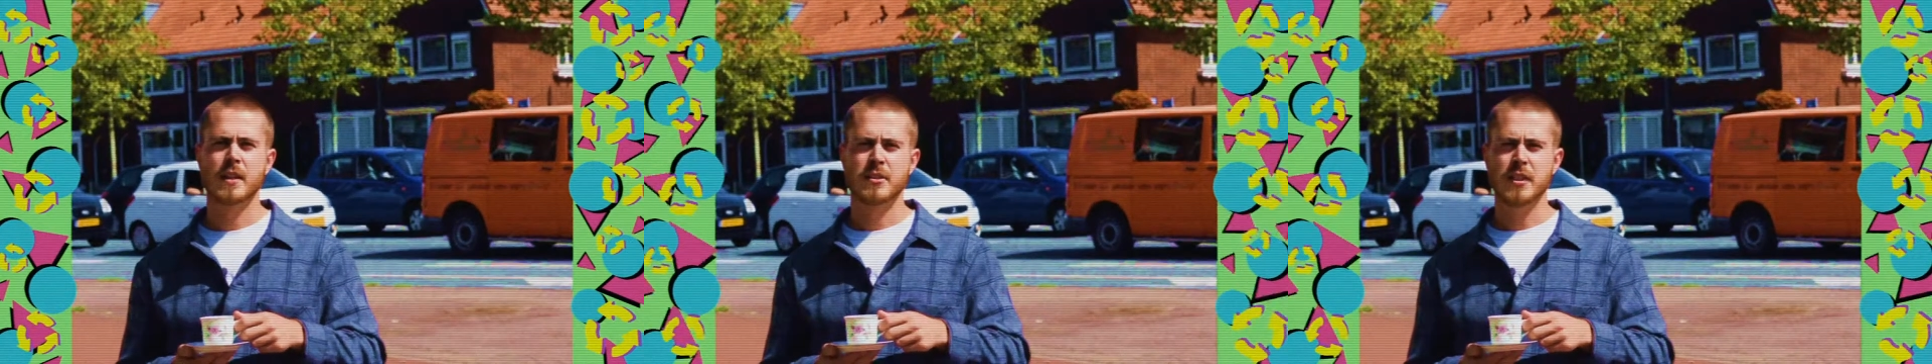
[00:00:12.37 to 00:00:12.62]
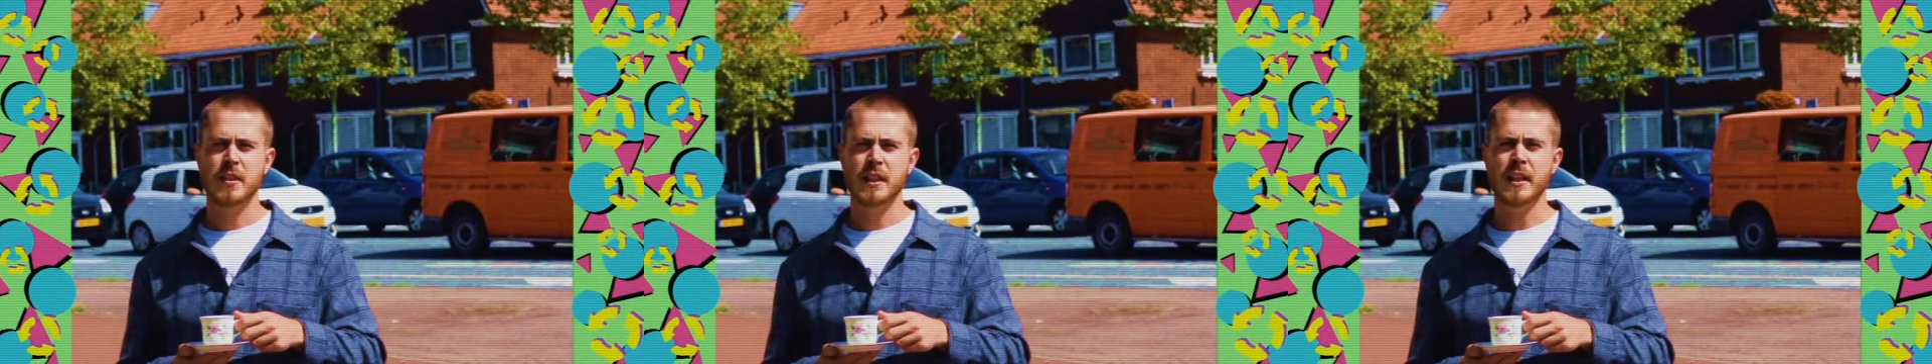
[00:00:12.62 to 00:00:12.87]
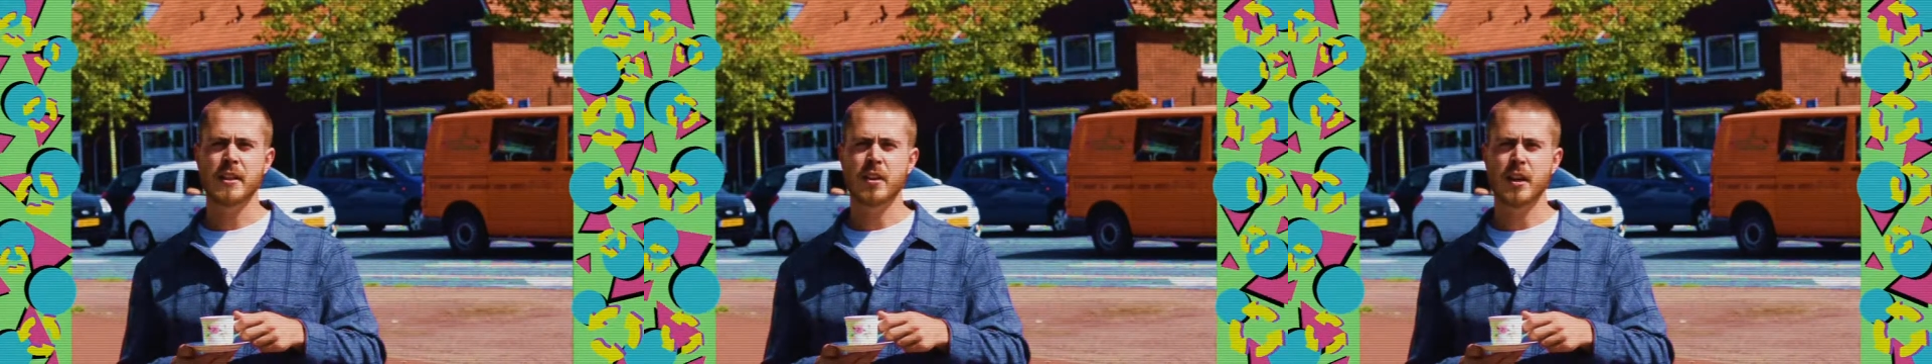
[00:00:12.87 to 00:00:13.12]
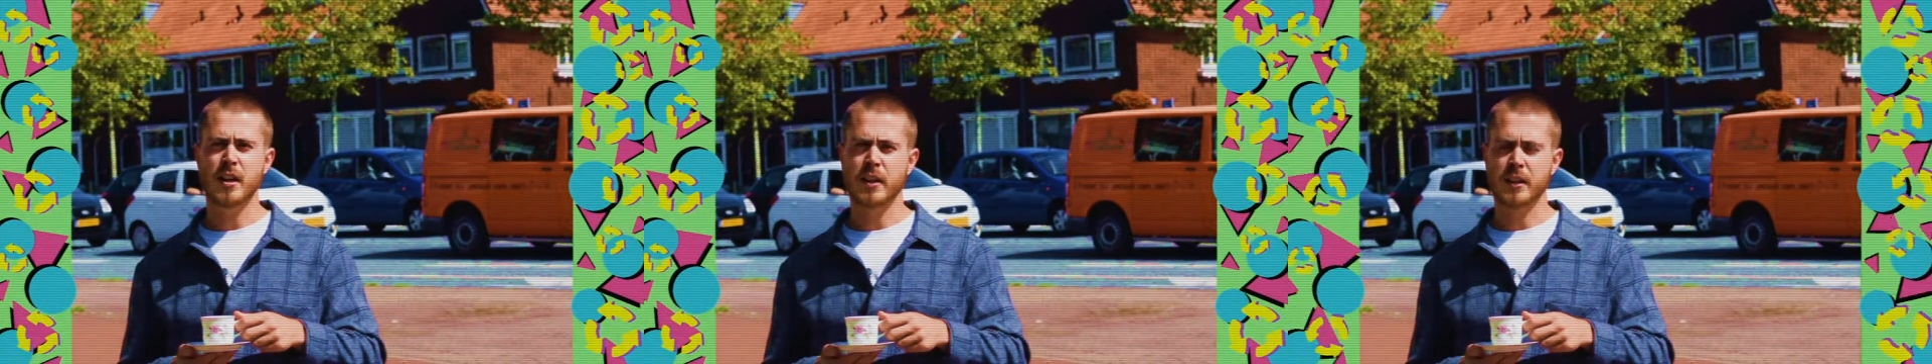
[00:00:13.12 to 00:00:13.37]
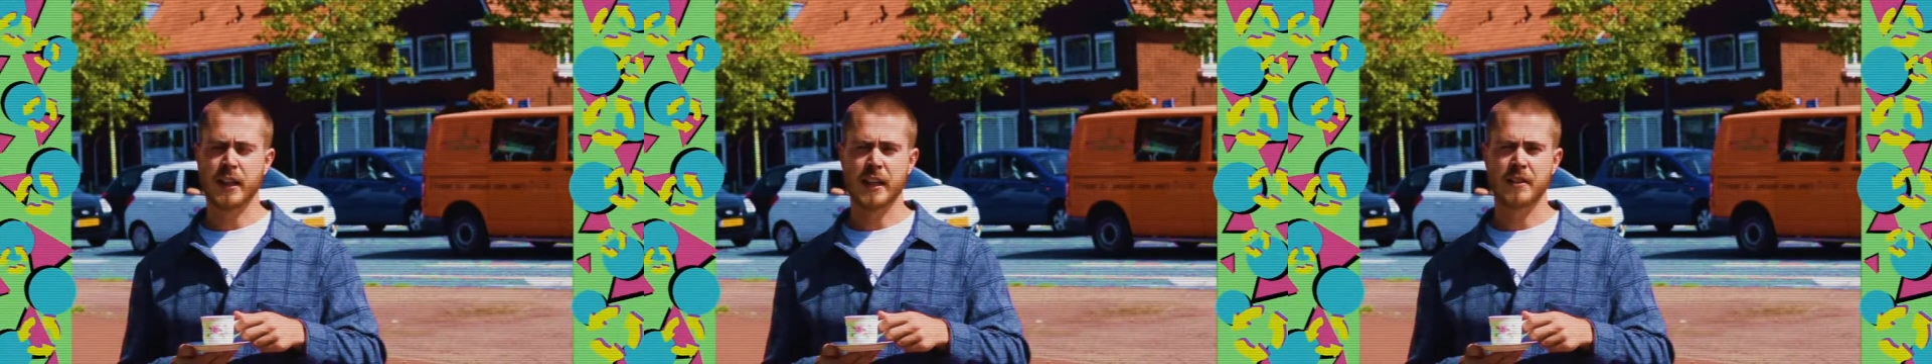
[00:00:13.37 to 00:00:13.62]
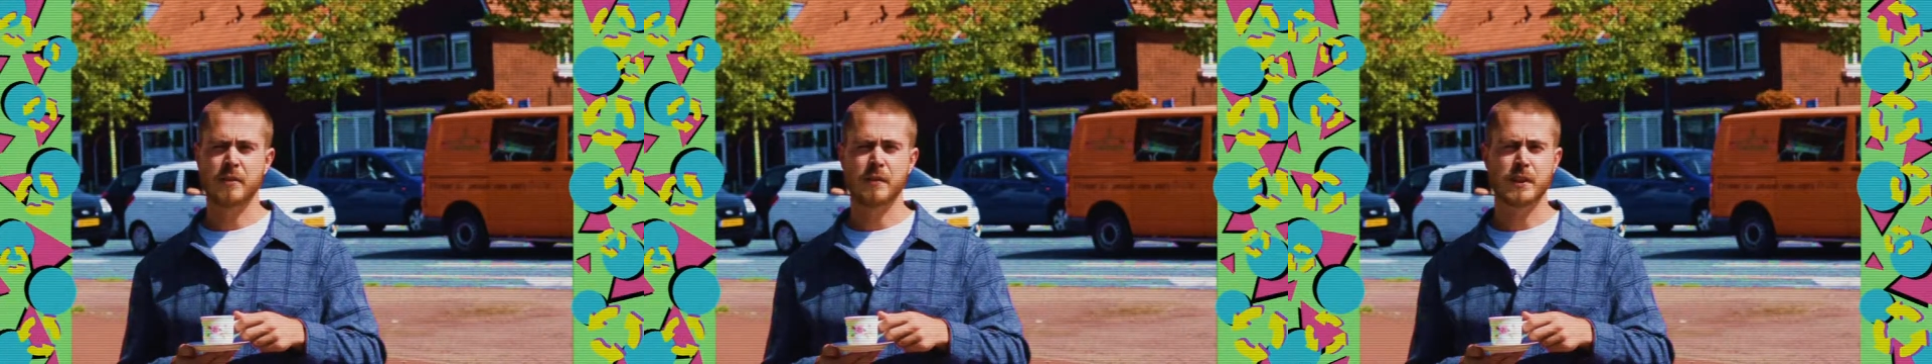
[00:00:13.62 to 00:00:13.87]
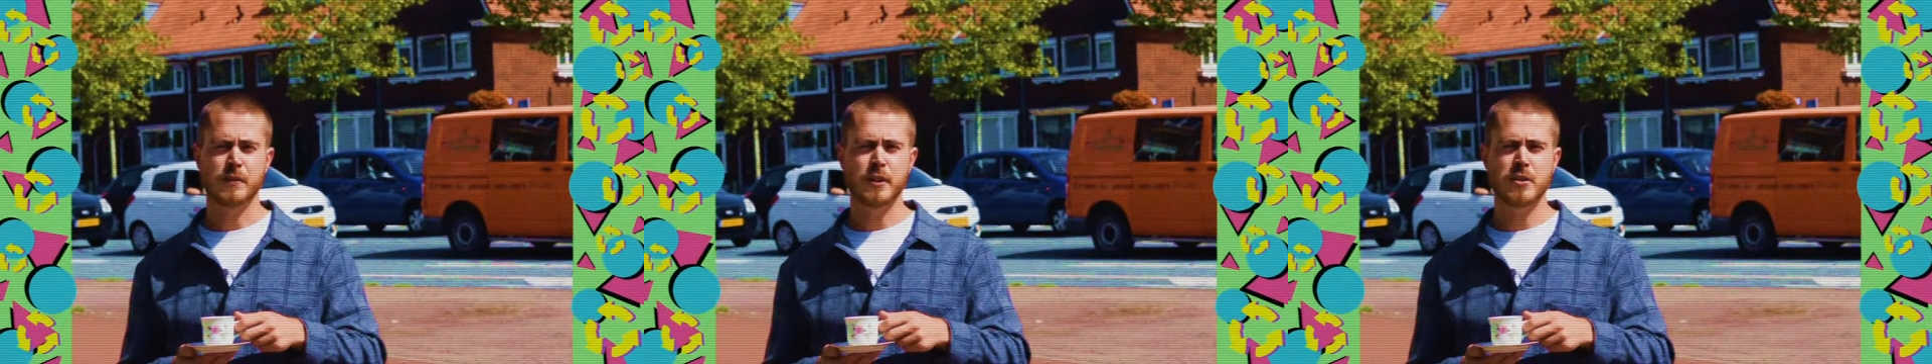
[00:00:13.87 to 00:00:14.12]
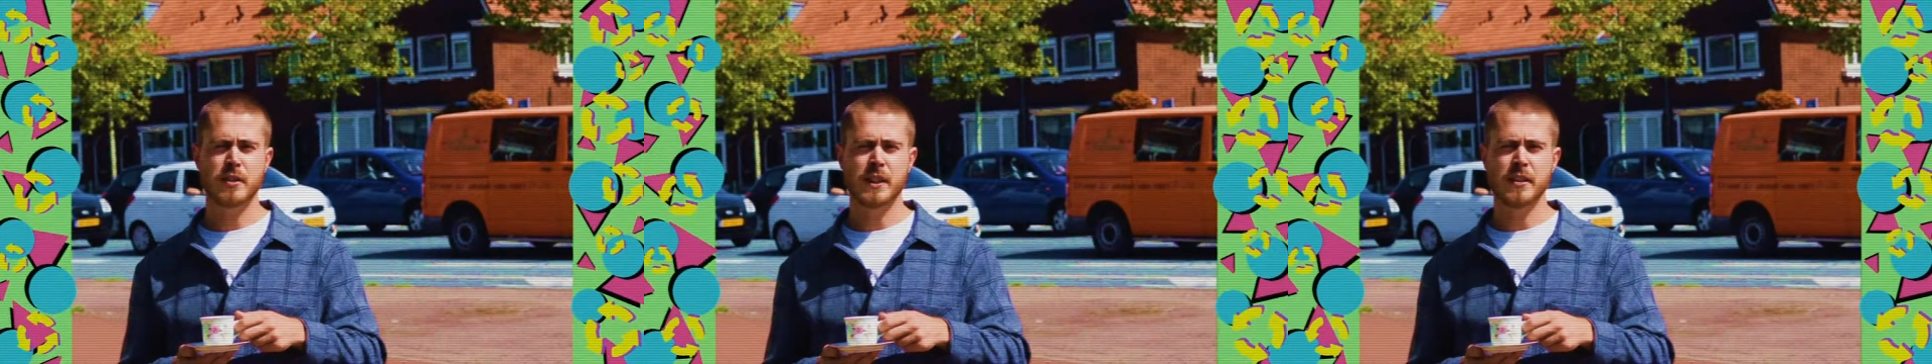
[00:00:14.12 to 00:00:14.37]
Sitting in the car all day with
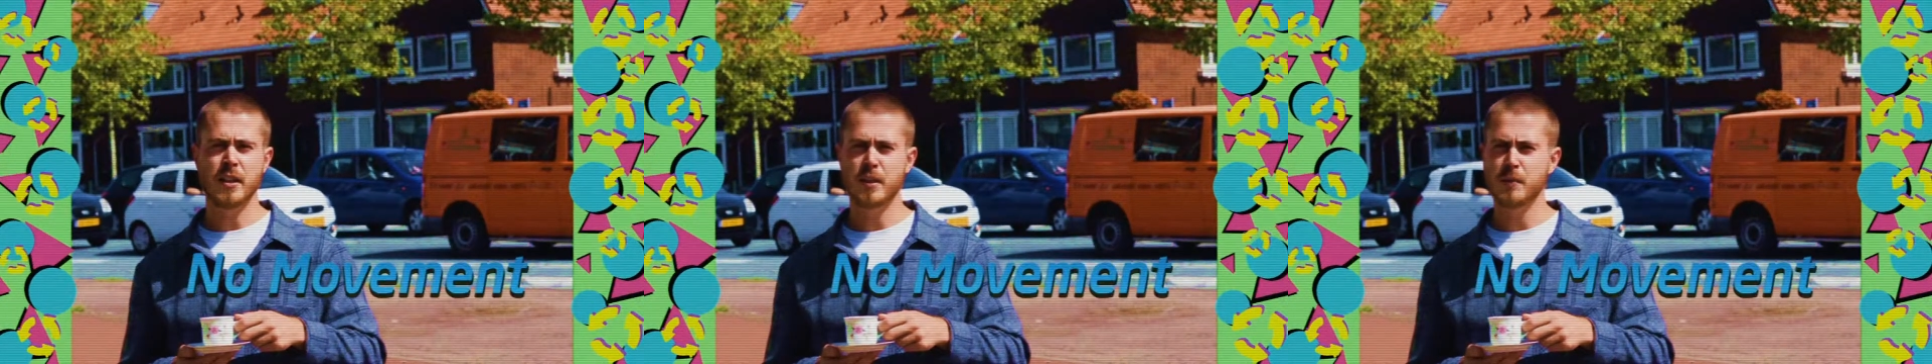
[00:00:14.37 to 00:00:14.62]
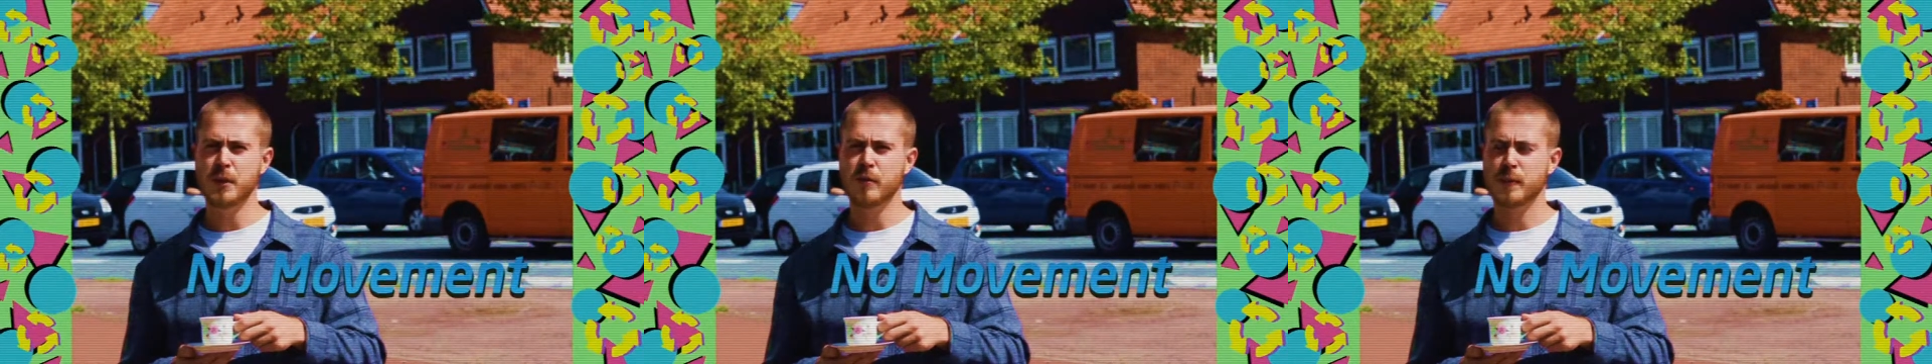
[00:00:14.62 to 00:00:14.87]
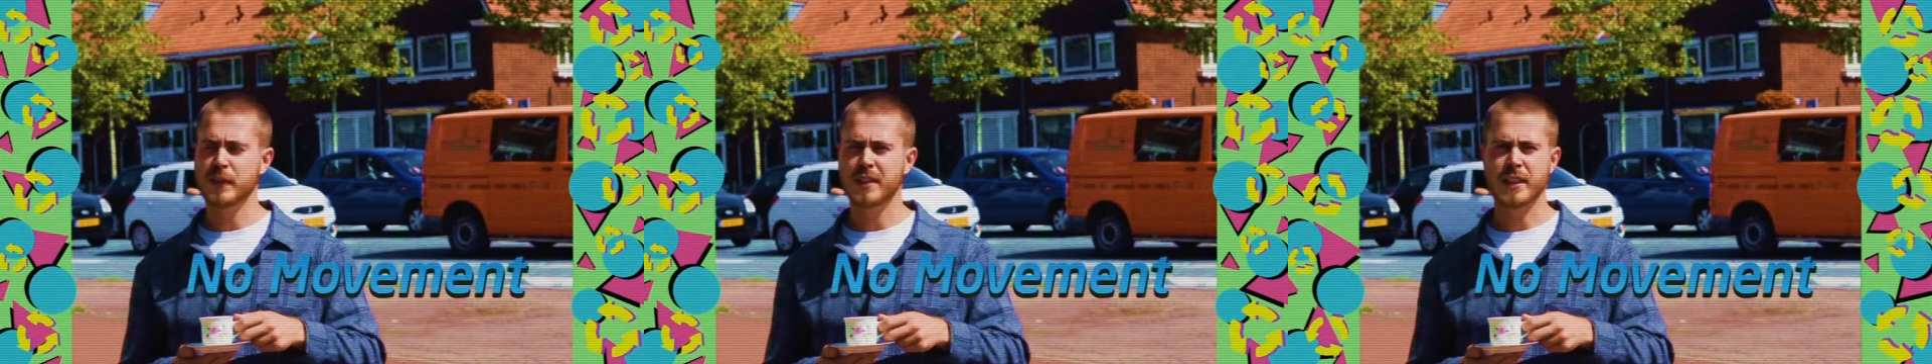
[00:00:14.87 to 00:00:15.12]
virtually no movement